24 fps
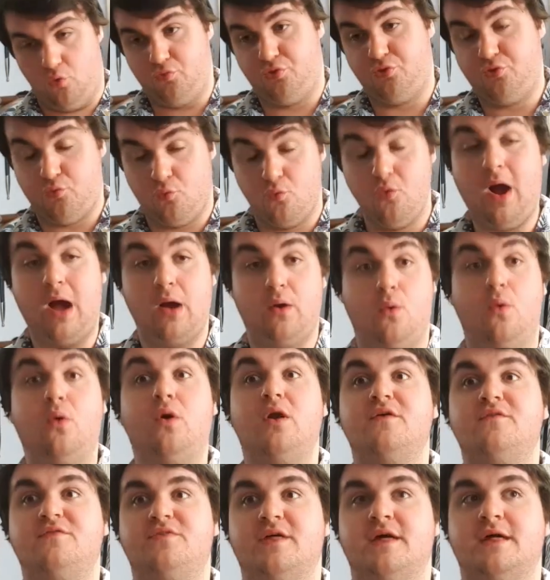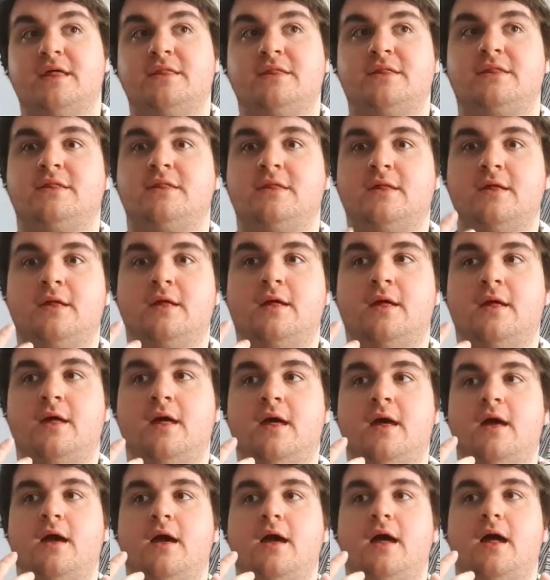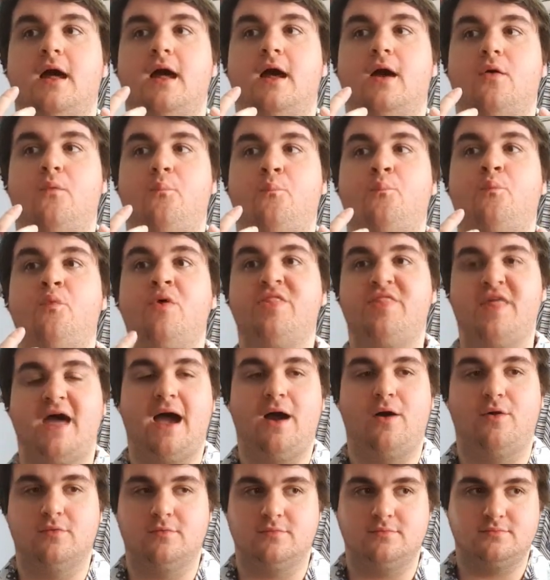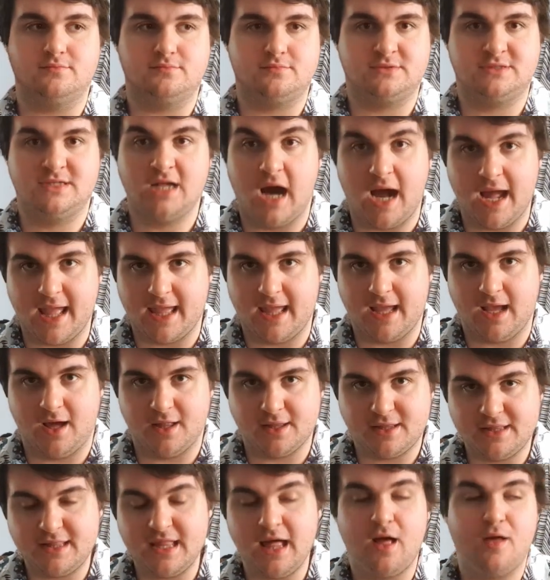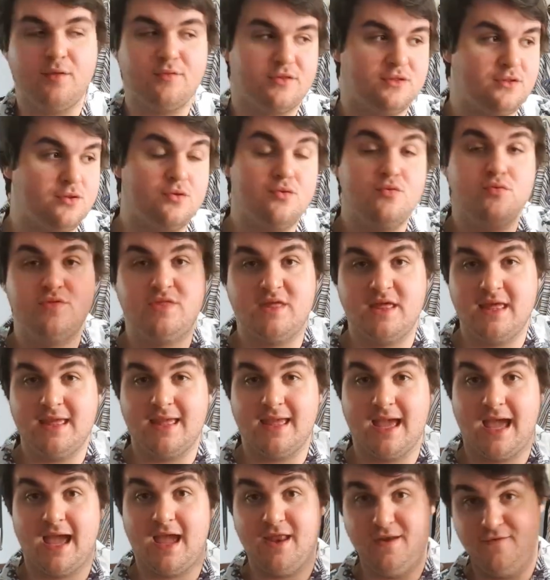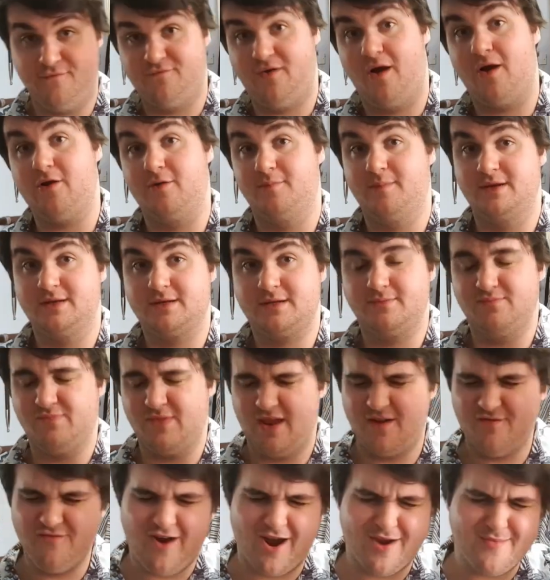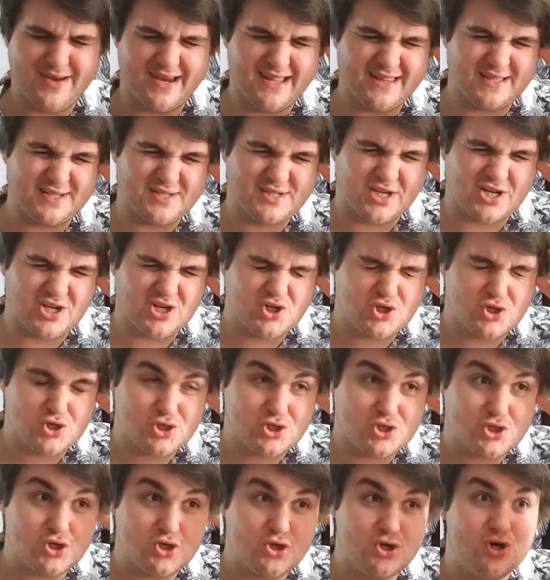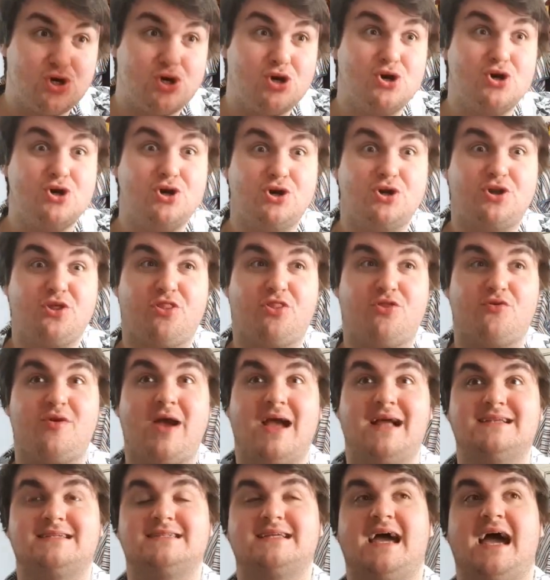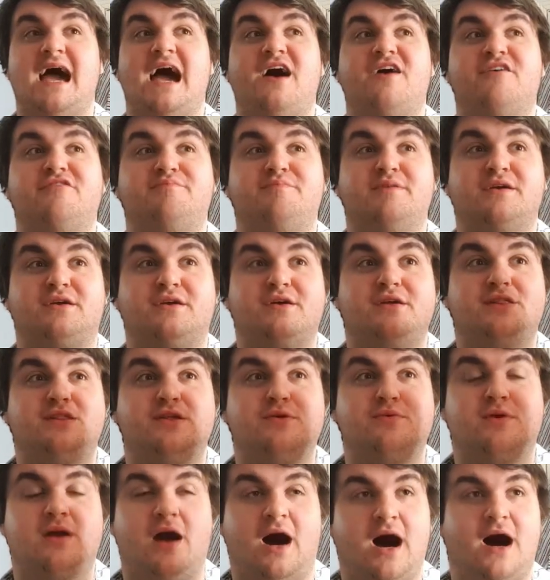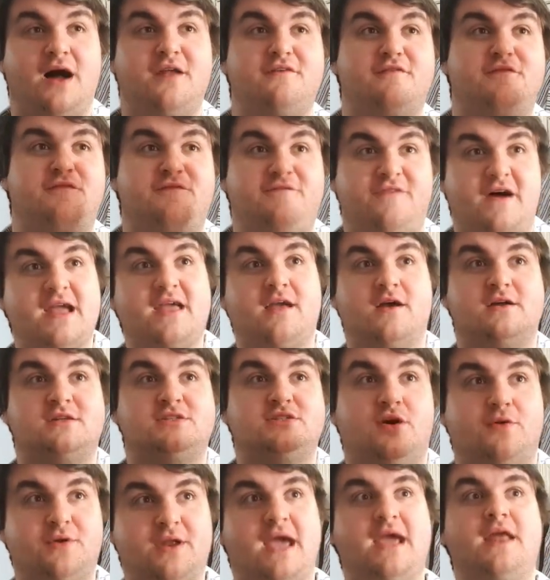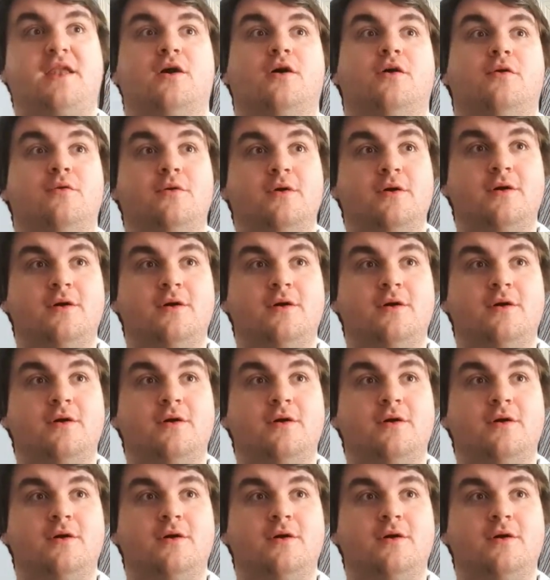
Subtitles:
throughout all of this without dying ourselves to the environment. The environment is such a good threat to have, because you can't fight a tornado.